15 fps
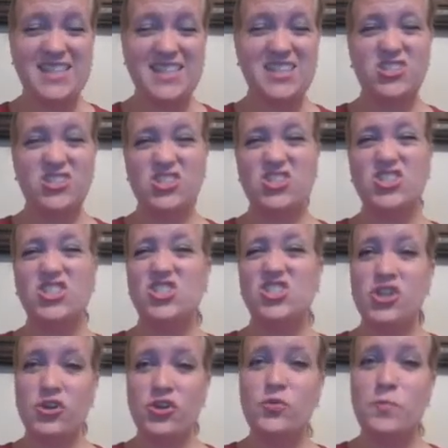There's just
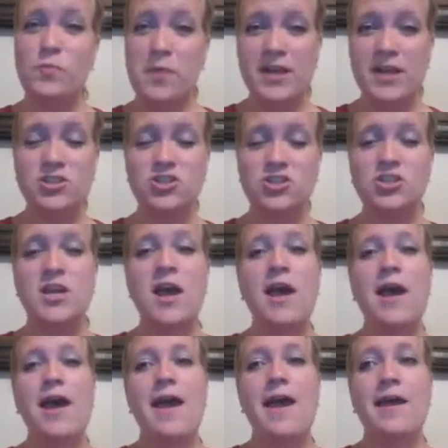too much,
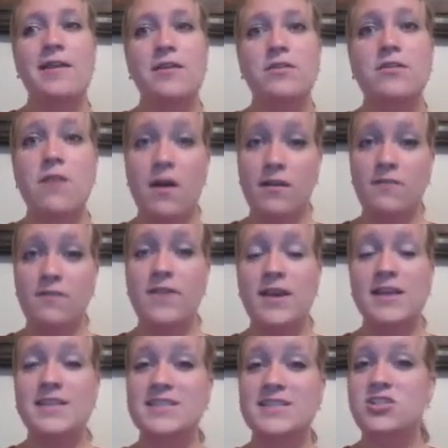and a lot of
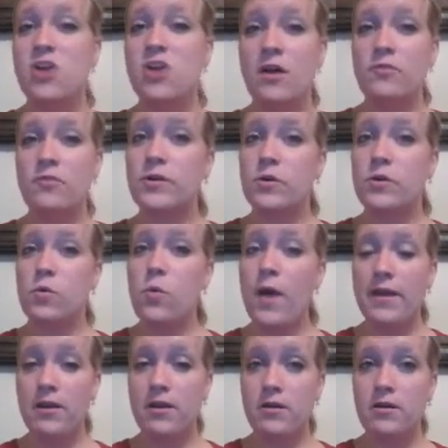it is not
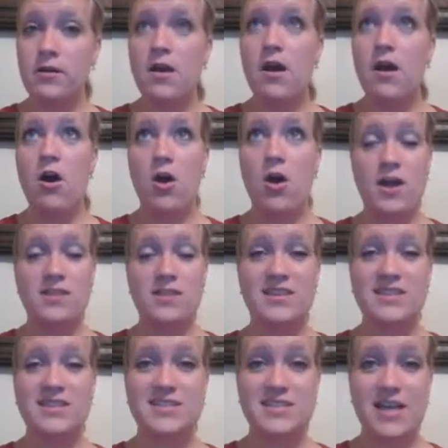required on
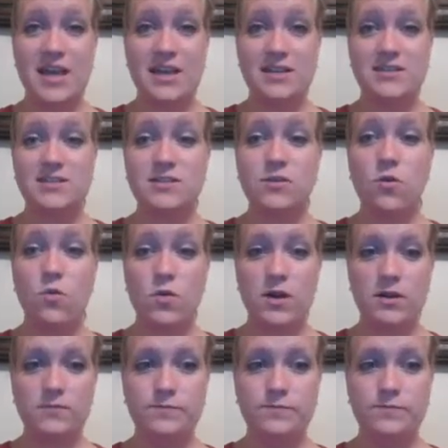the science core.